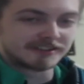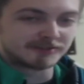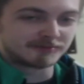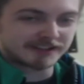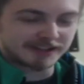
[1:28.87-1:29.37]
of
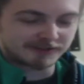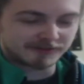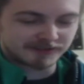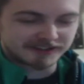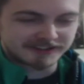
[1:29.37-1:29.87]
my
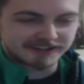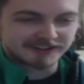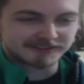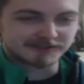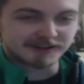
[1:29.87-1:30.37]
life
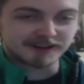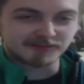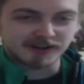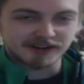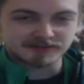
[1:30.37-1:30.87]
for eight
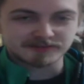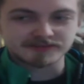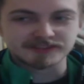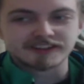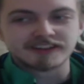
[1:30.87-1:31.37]

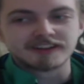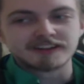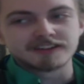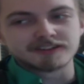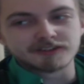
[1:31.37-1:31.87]
problems.
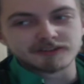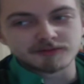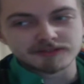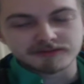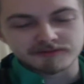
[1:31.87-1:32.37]
So it
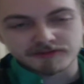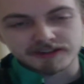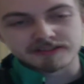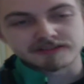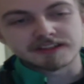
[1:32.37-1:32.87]
wasn't
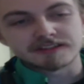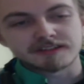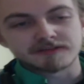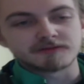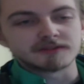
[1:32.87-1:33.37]
fun. So that
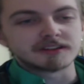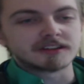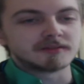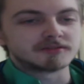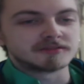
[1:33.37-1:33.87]
stuff really
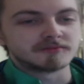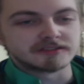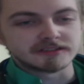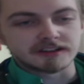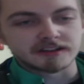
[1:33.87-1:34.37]
keeps you
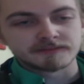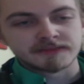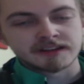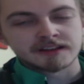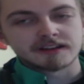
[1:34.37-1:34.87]
busy.
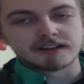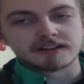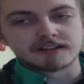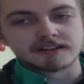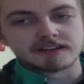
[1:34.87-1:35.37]

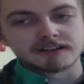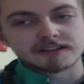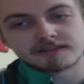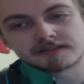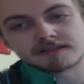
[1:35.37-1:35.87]
And uh, it's
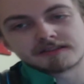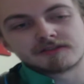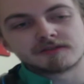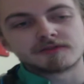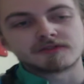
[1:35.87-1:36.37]
just the
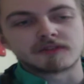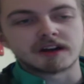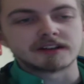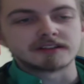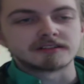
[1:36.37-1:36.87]
normal
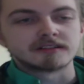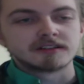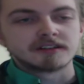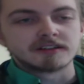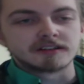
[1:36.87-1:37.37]
grind. And,
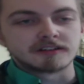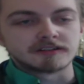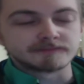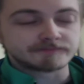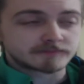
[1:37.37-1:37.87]
you
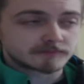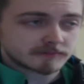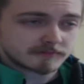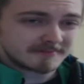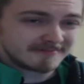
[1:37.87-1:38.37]
know,
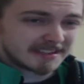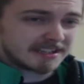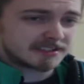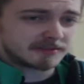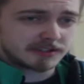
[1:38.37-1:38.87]

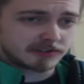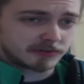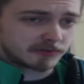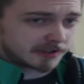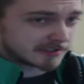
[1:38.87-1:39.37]
as I'm getting
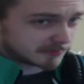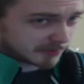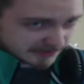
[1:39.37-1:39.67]
older, you guys can probably